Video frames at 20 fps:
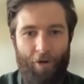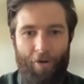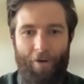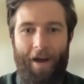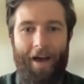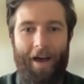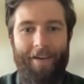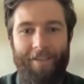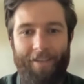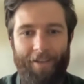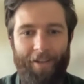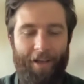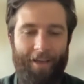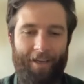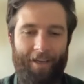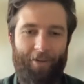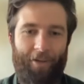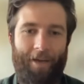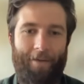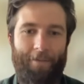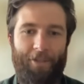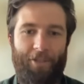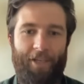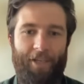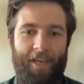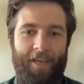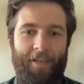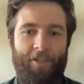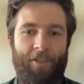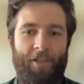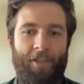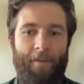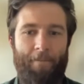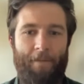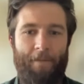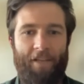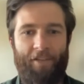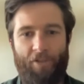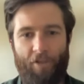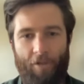underlie climate change.
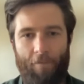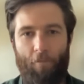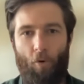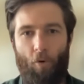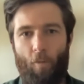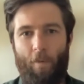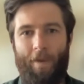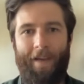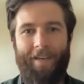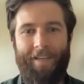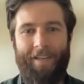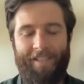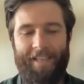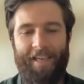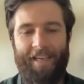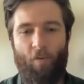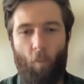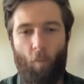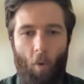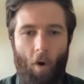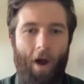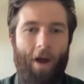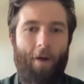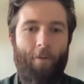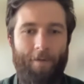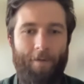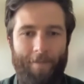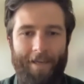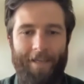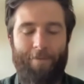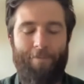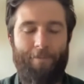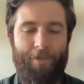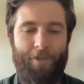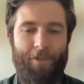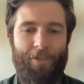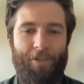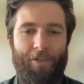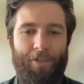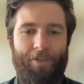And so the more we understand why we make
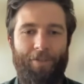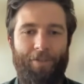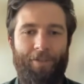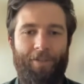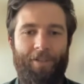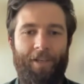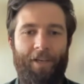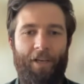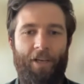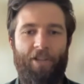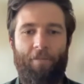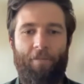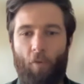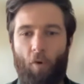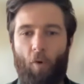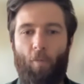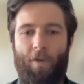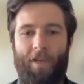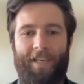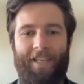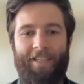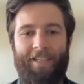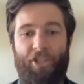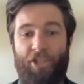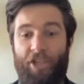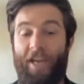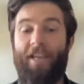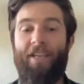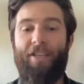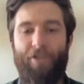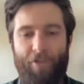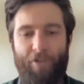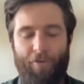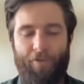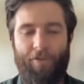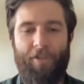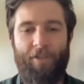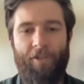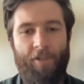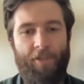decisions, the more we can change those
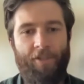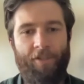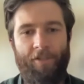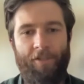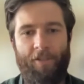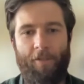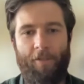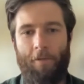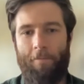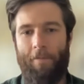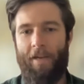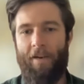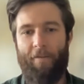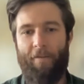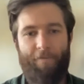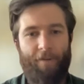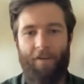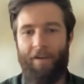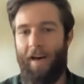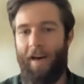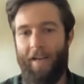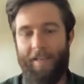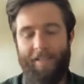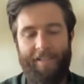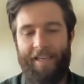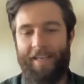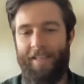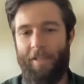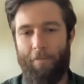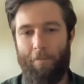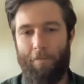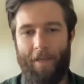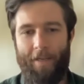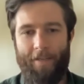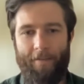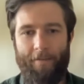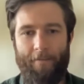decisions to be better for us and the planet.